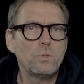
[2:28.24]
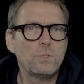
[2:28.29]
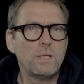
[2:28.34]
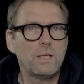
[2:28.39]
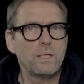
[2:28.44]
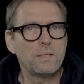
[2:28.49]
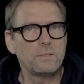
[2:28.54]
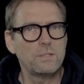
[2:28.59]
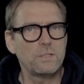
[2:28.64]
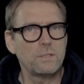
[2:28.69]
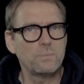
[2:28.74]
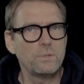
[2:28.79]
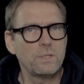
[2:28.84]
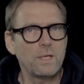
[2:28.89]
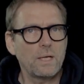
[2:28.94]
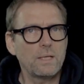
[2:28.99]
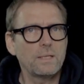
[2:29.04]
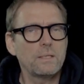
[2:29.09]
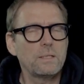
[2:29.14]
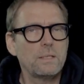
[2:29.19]
the idea
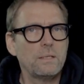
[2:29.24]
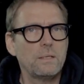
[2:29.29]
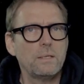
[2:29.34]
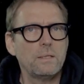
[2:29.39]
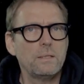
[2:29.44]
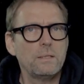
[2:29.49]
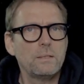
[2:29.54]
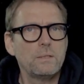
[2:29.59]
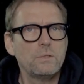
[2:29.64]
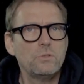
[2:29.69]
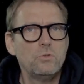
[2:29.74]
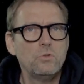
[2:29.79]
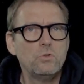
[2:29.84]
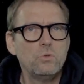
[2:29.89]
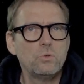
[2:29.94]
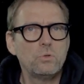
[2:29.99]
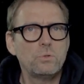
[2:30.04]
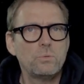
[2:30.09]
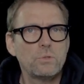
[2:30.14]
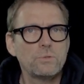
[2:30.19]
behind it, is
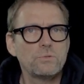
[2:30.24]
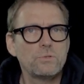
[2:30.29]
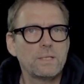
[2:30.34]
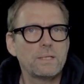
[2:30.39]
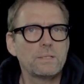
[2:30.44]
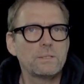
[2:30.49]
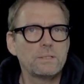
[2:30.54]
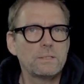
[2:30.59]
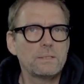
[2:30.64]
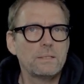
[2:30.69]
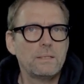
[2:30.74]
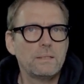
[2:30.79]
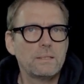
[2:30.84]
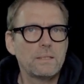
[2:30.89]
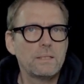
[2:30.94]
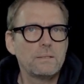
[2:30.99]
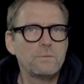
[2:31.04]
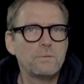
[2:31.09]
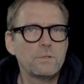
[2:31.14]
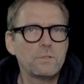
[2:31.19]
truly reflected in
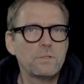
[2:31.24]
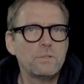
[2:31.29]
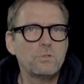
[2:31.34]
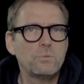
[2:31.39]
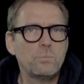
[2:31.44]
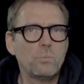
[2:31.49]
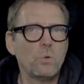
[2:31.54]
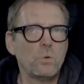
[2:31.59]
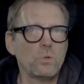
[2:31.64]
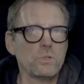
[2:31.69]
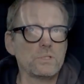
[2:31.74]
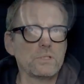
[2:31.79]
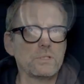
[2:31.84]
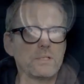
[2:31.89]
even the smallest